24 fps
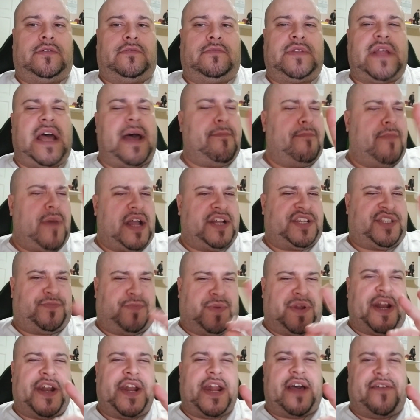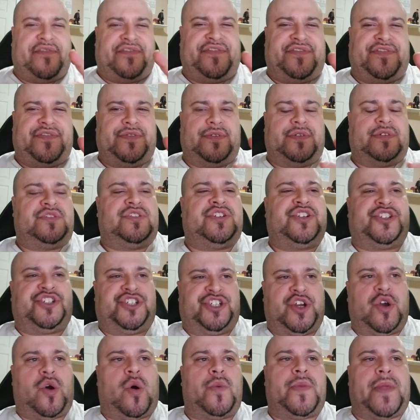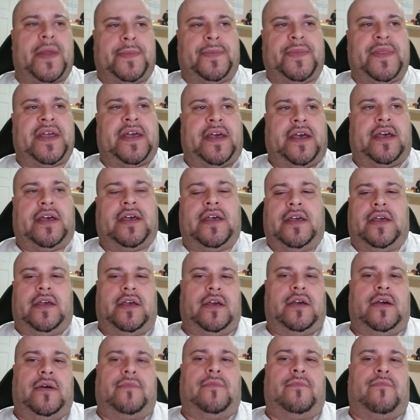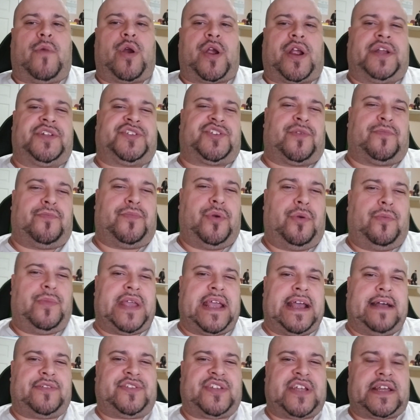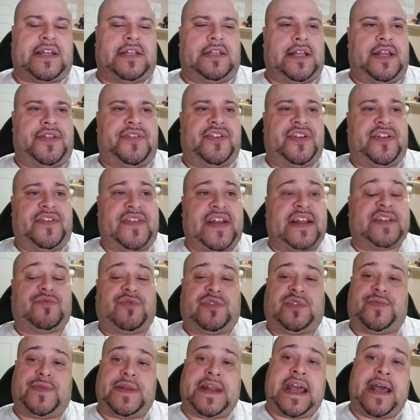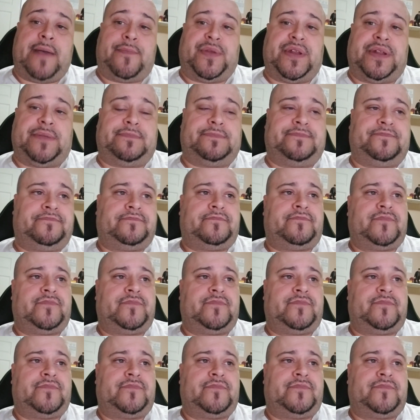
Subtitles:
Not much, but enough to show that markets are booming outside of London, and that's what's been happening.